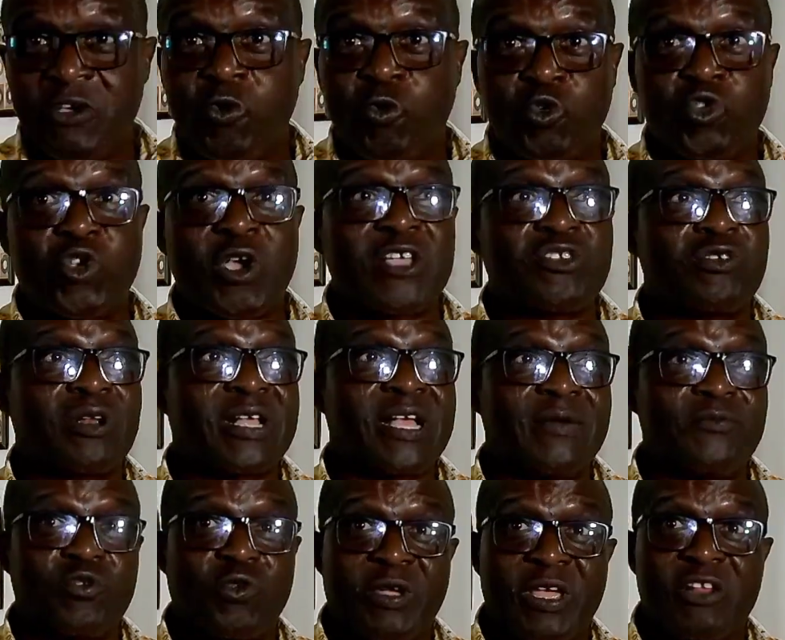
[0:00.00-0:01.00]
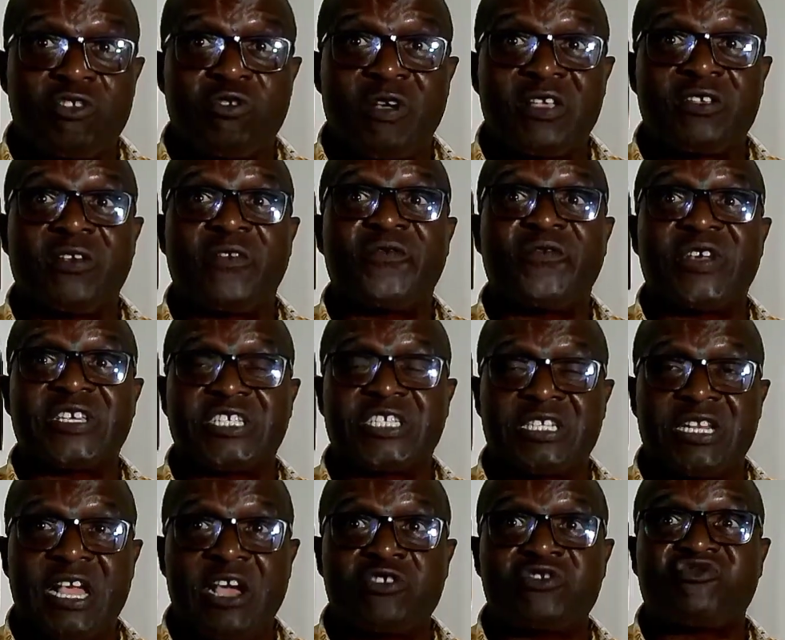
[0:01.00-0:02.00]
we should actually come together to actually fashion
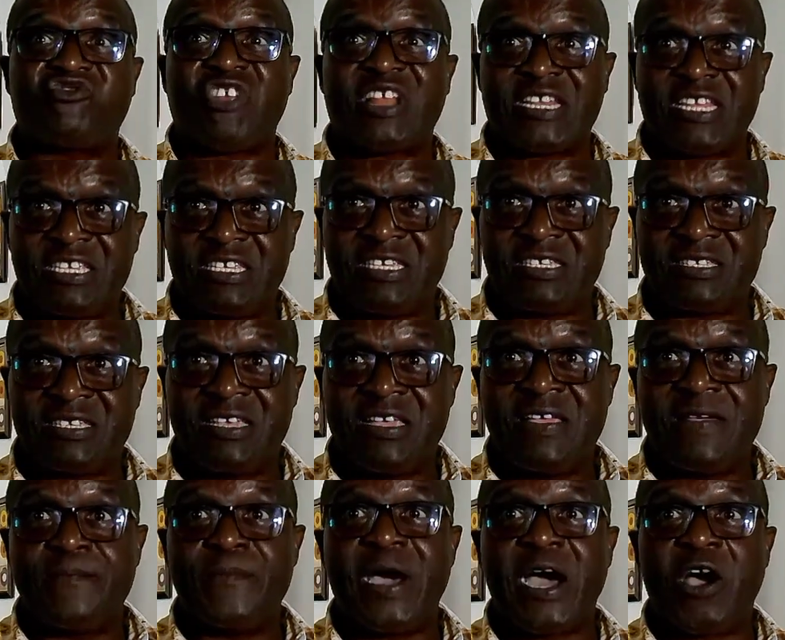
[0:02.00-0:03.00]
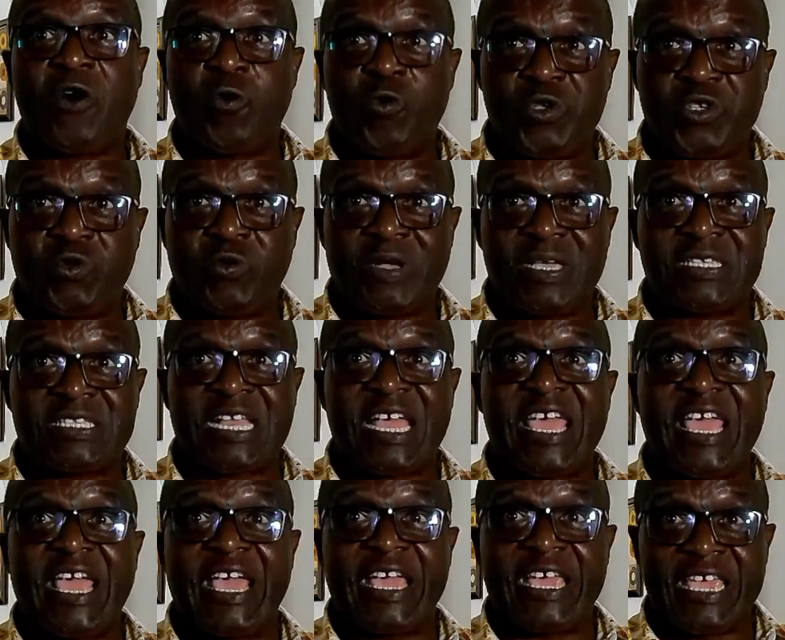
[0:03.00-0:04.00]
our strategies by which you can start
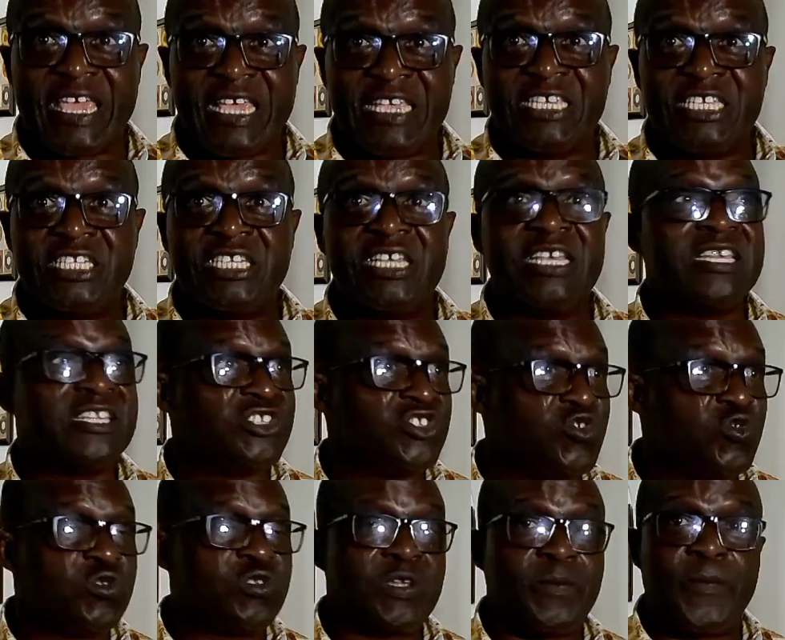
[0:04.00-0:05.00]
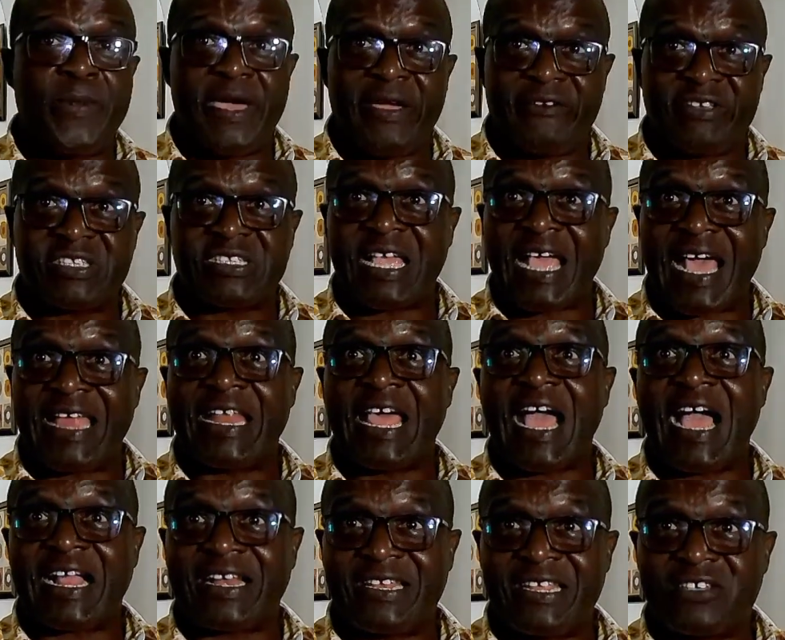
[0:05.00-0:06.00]
engaging duty bearers and other
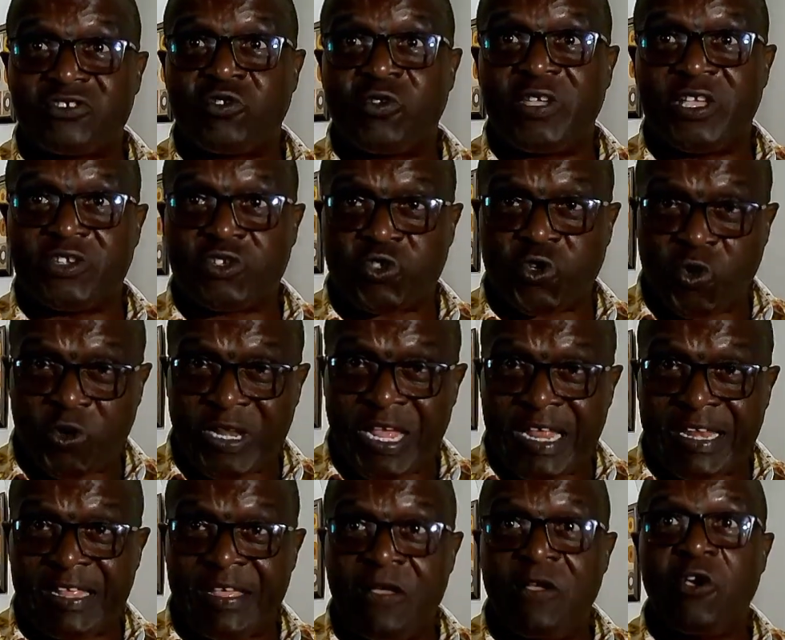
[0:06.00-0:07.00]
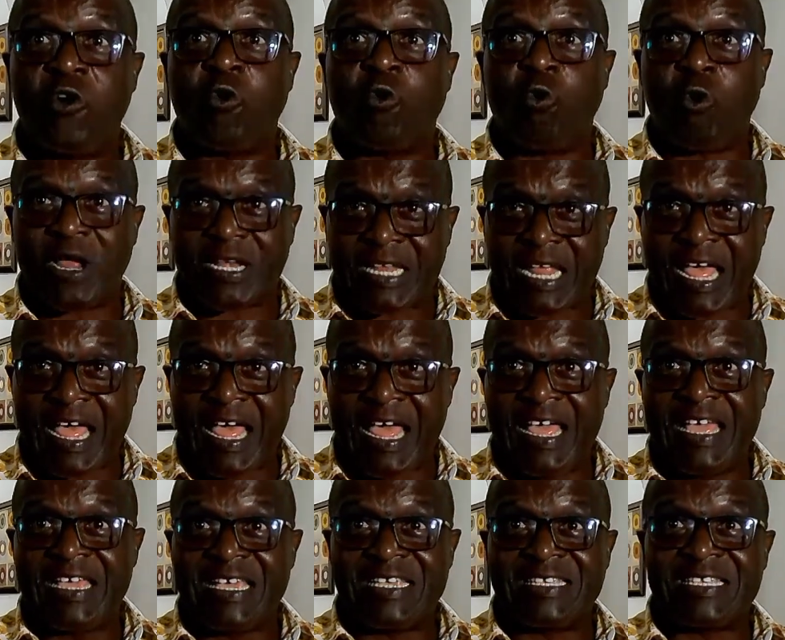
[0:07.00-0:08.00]
actors to ensure that water
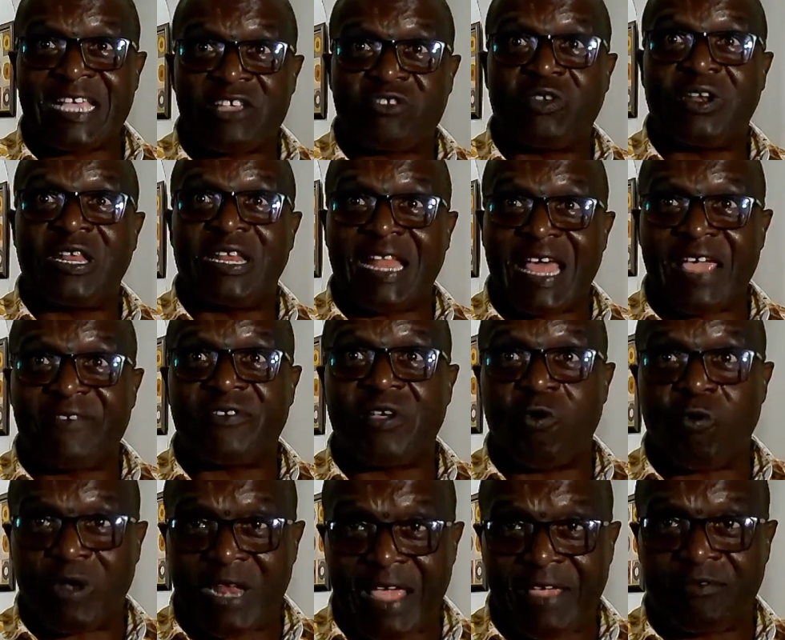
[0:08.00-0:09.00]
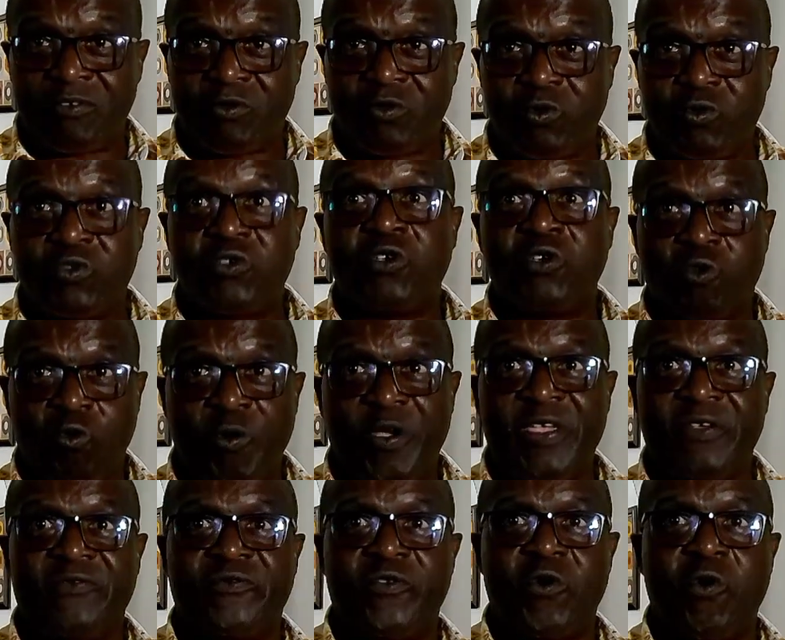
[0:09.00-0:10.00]
is actually life and livelihood
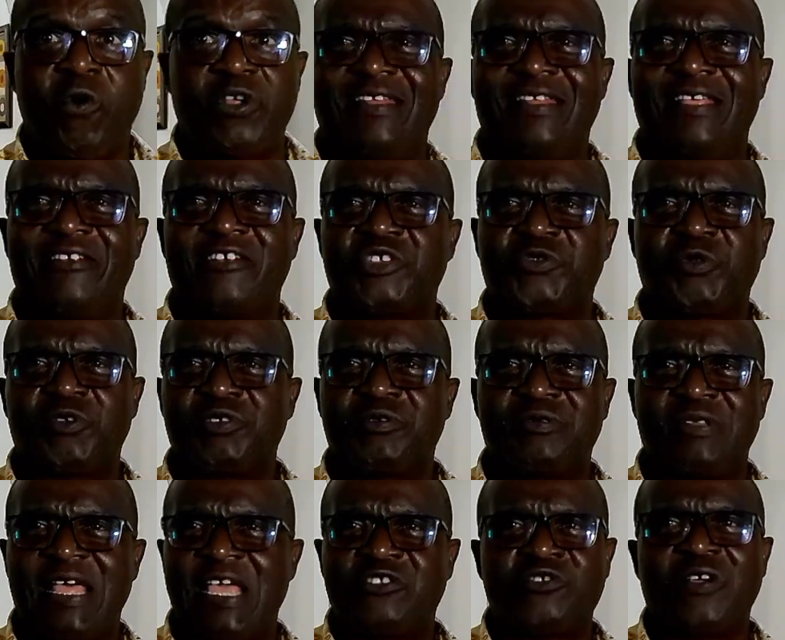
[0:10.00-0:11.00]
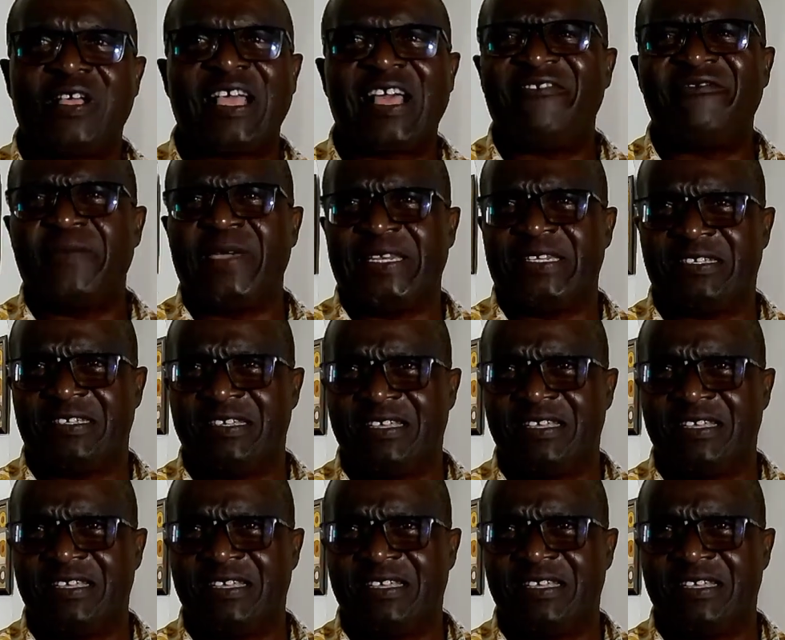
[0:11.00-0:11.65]
going forward. The responsibility lies on government.